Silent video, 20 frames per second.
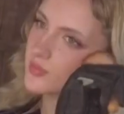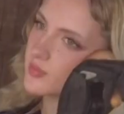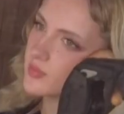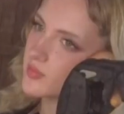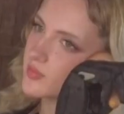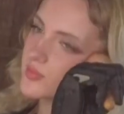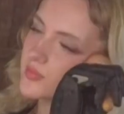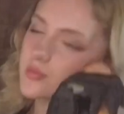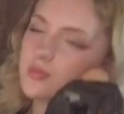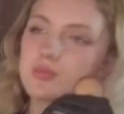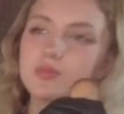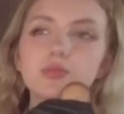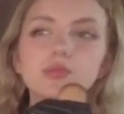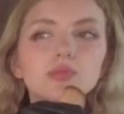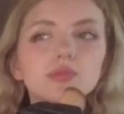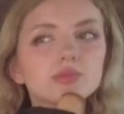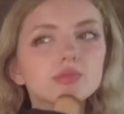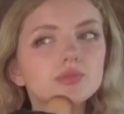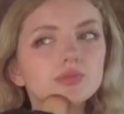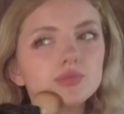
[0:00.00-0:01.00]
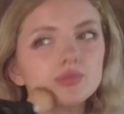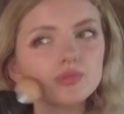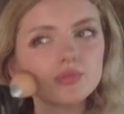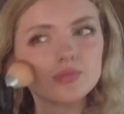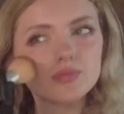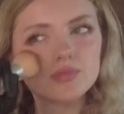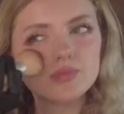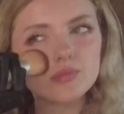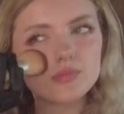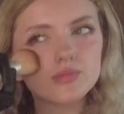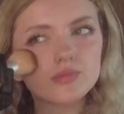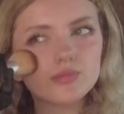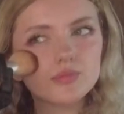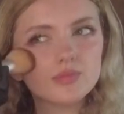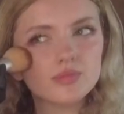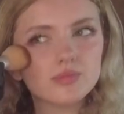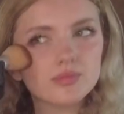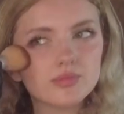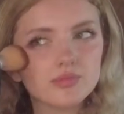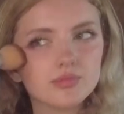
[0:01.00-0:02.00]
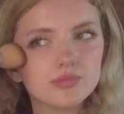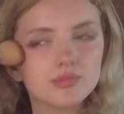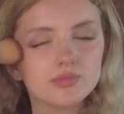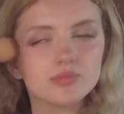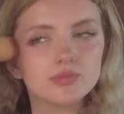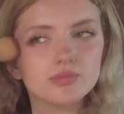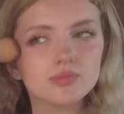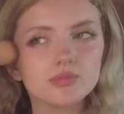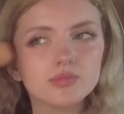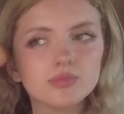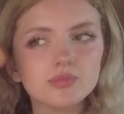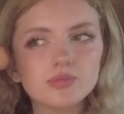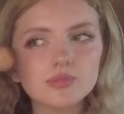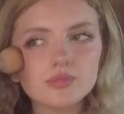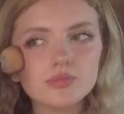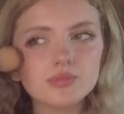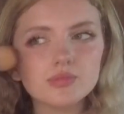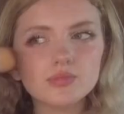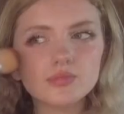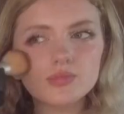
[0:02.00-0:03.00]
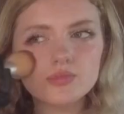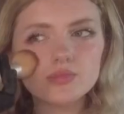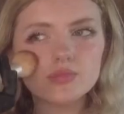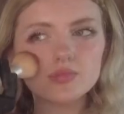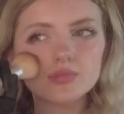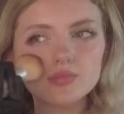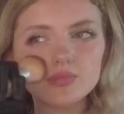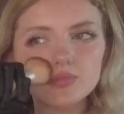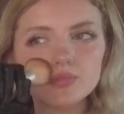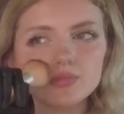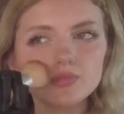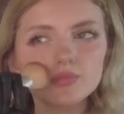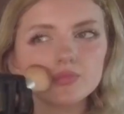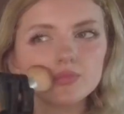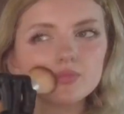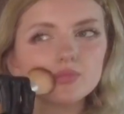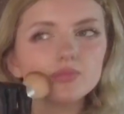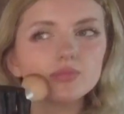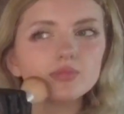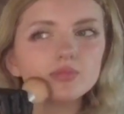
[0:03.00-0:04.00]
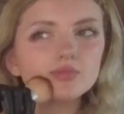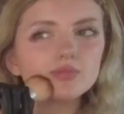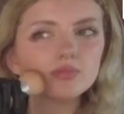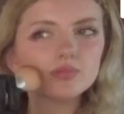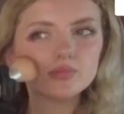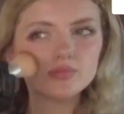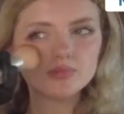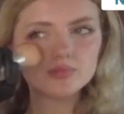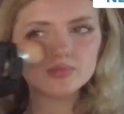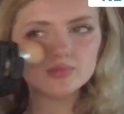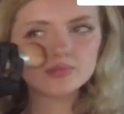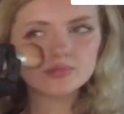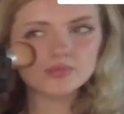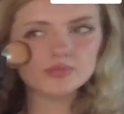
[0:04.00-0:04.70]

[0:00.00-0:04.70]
Nobody speaks.